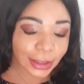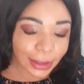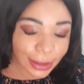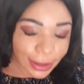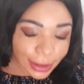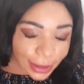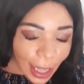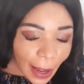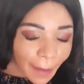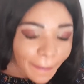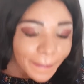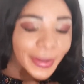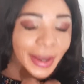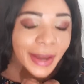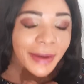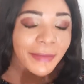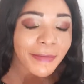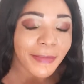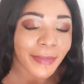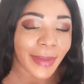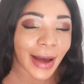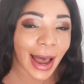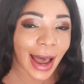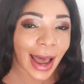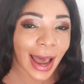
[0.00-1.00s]
stopping
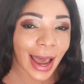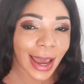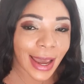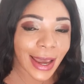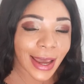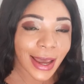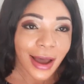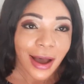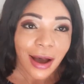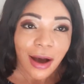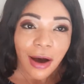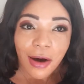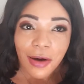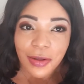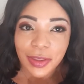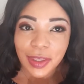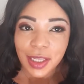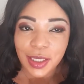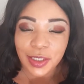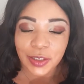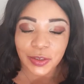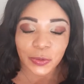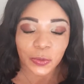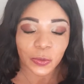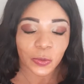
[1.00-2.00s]
by on
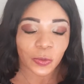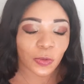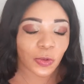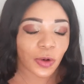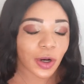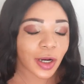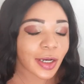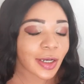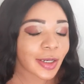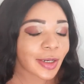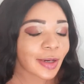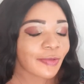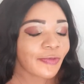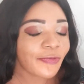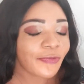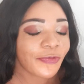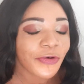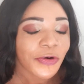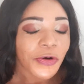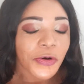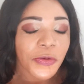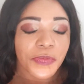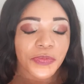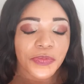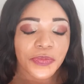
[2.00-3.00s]
this
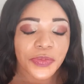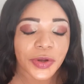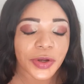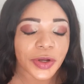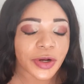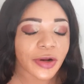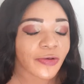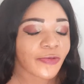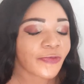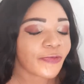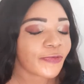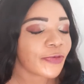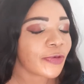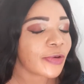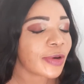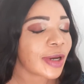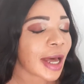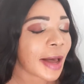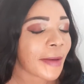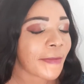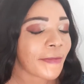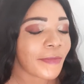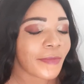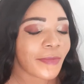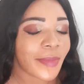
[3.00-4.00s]
wonderful, beautiful,
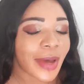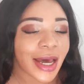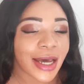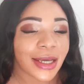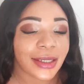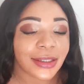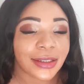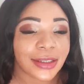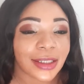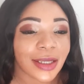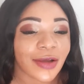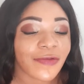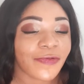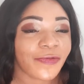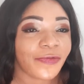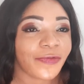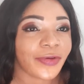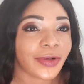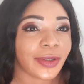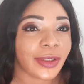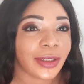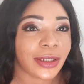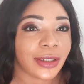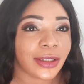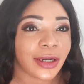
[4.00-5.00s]
amazing,
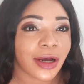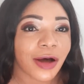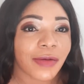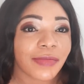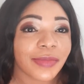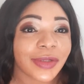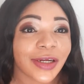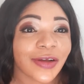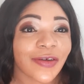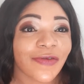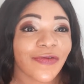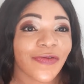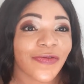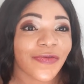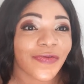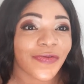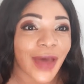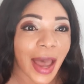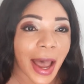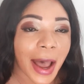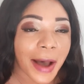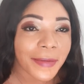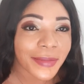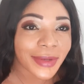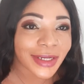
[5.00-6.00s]
phenomenal
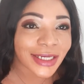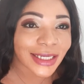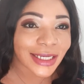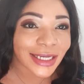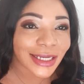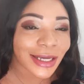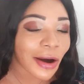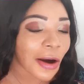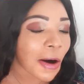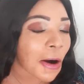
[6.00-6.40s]
family.